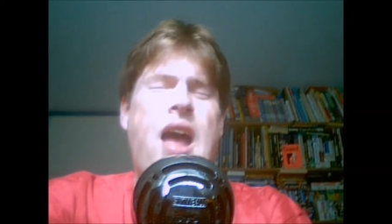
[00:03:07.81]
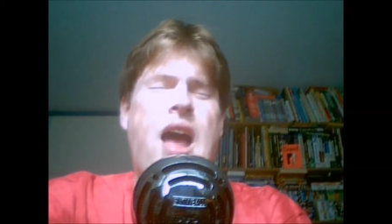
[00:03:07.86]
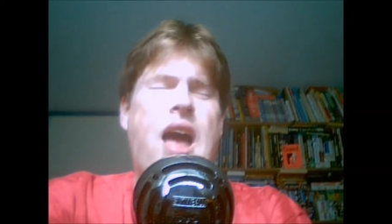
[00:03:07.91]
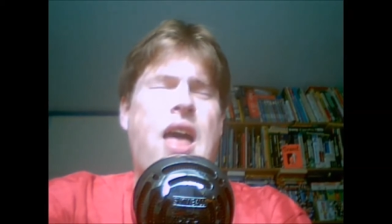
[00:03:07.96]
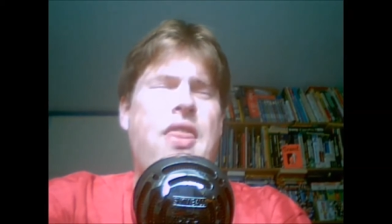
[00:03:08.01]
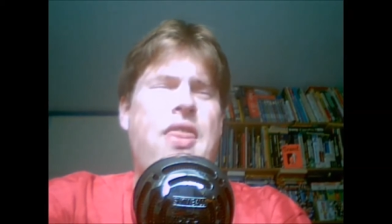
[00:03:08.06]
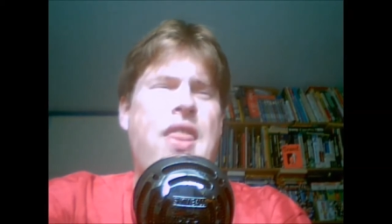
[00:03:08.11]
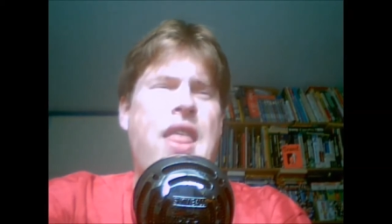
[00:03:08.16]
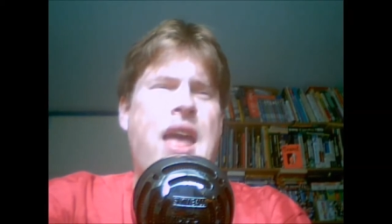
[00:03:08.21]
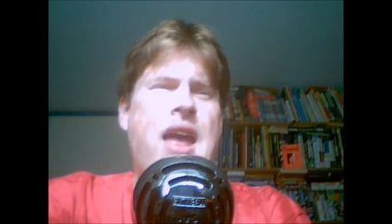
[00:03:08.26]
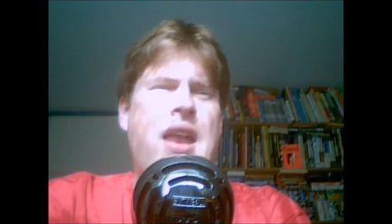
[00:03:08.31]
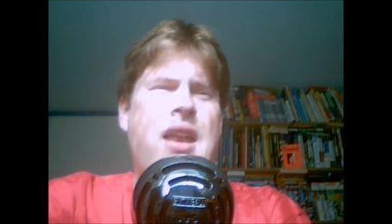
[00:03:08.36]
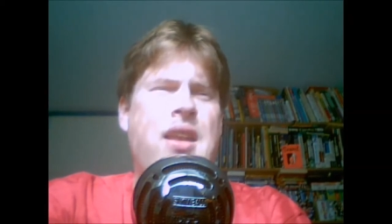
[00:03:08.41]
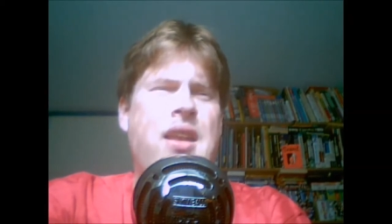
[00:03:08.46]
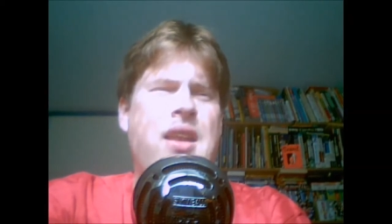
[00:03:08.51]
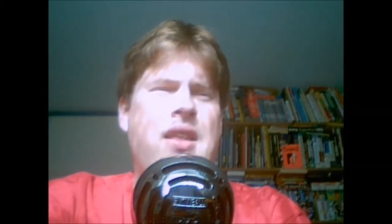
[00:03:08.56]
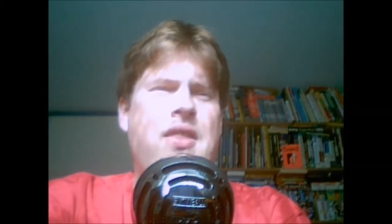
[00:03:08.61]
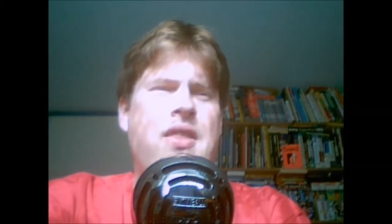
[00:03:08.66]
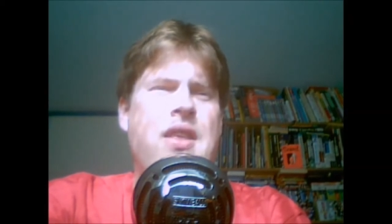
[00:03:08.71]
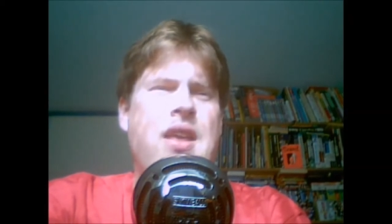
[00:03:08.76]
and
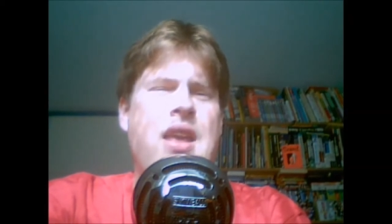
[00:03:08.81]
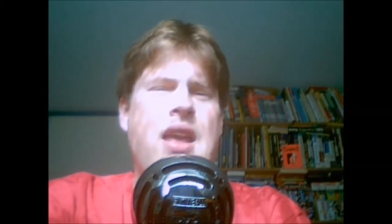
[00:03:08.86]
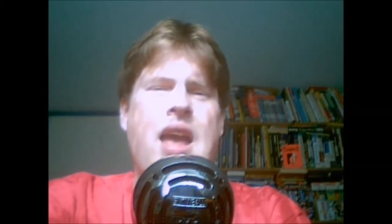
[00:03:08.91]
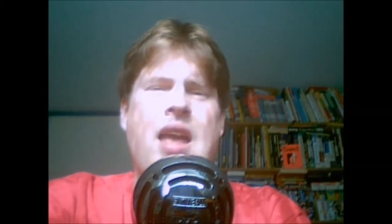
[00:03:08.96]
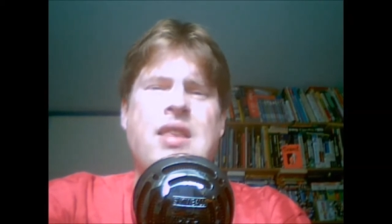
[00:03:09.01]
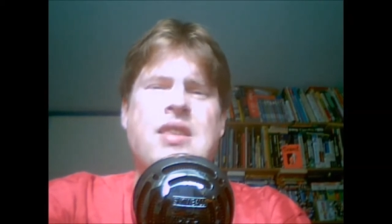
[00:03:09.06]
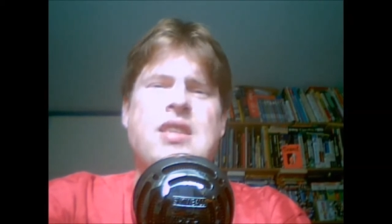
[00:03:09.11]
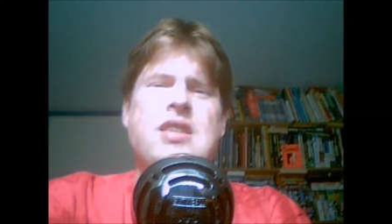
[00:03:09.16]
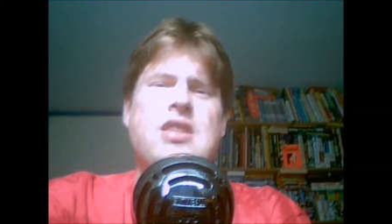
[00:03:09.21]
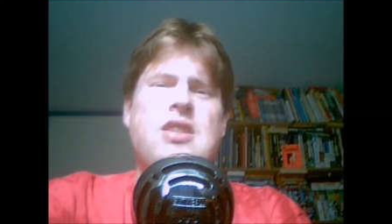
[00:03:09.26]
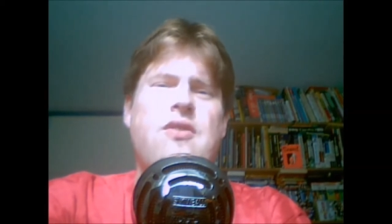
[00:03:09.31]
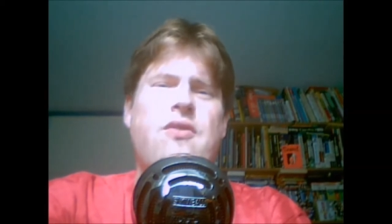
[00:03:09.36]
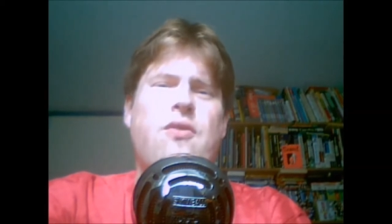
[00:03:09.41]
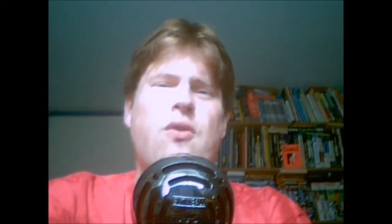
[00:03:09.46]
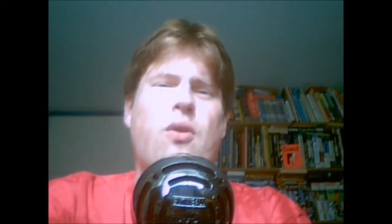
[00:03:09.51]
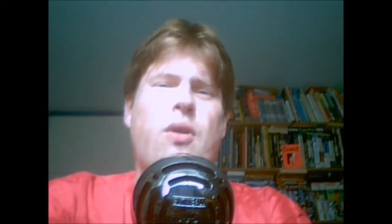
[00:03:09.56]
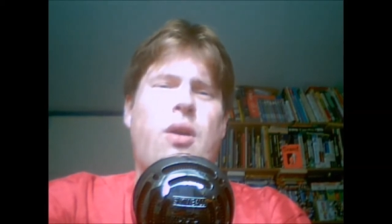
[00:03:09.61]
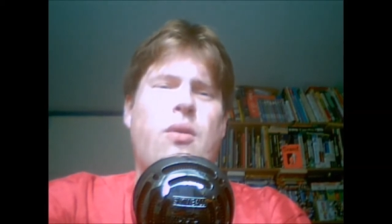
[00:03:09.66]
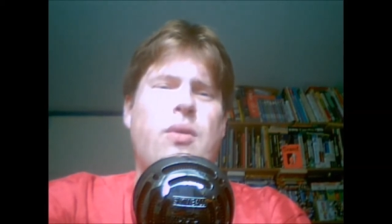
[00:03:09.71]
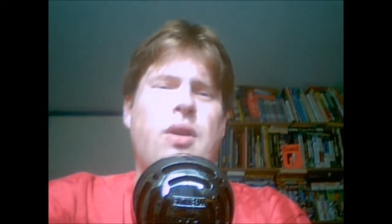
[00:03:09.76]
then the
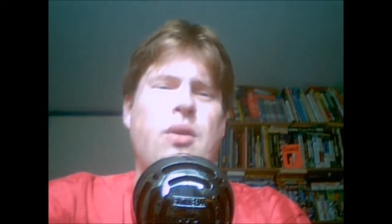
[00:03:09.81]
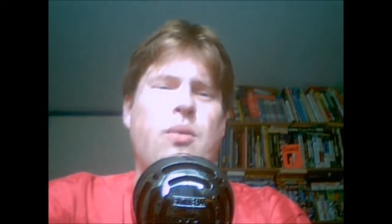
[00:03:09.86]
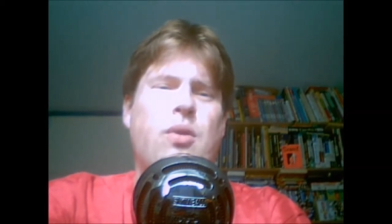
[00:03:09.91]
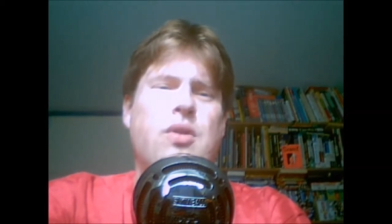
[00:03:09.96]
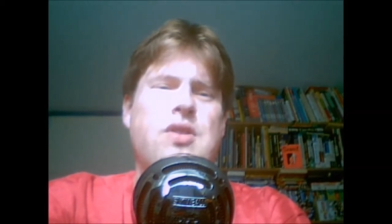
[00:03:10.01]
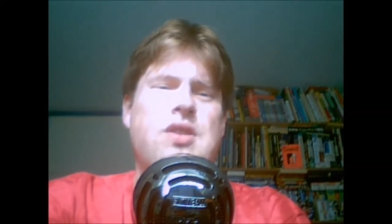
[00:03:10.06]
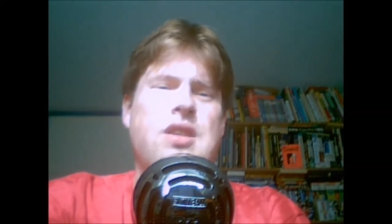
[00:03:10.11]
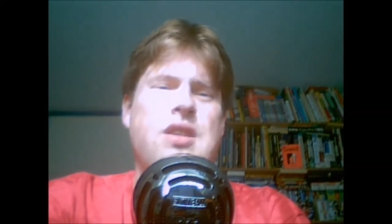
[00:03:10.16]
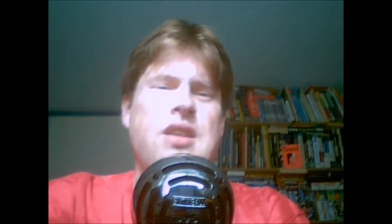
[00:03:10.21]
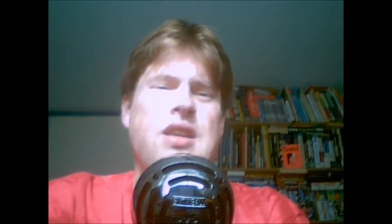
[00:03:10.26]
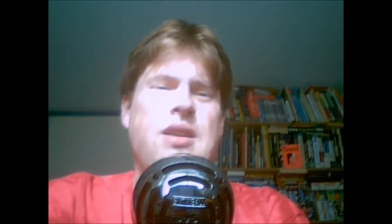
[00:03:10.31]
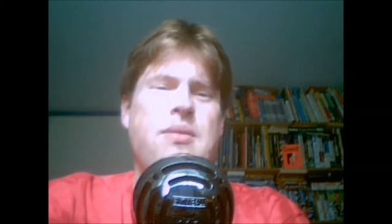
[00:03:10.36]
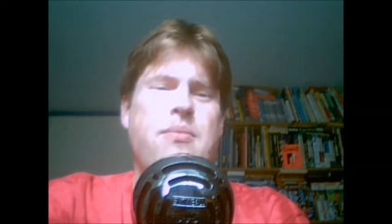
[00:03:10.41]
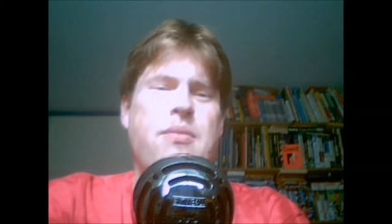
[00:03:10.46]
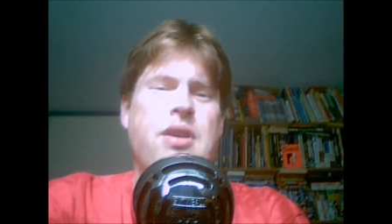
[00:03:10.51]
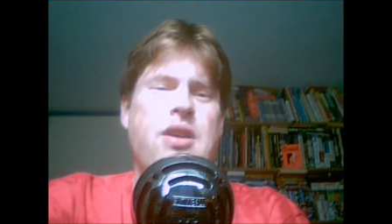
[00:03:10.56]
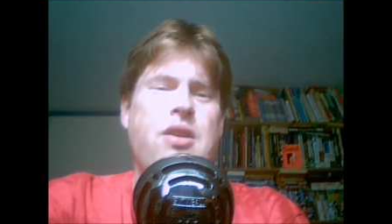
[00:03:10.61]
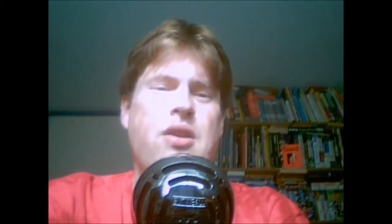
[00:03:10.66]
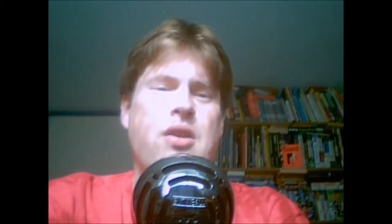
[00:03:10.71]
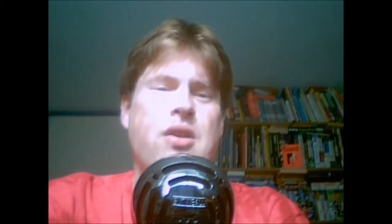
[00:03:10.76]
N64 I really wanted it
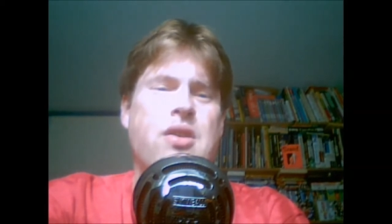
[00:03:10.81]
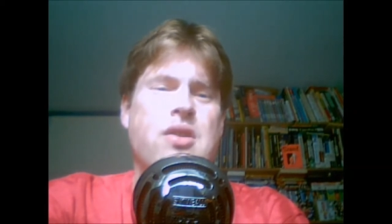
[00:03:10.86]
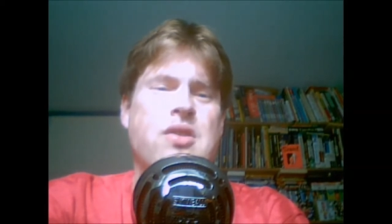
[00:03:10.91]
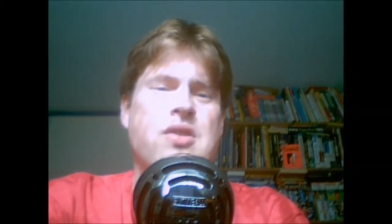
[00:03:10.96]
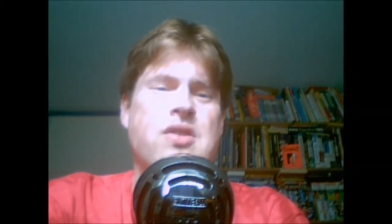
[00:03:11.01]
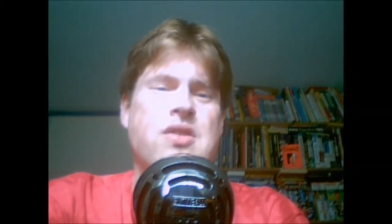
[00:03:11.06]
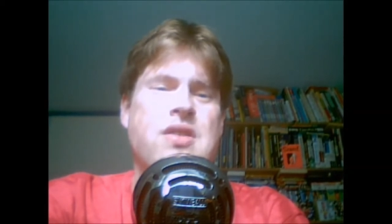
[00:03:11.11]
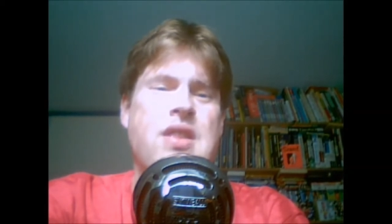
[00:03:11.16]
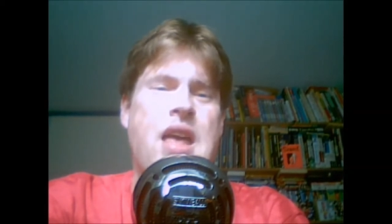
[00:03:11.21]
because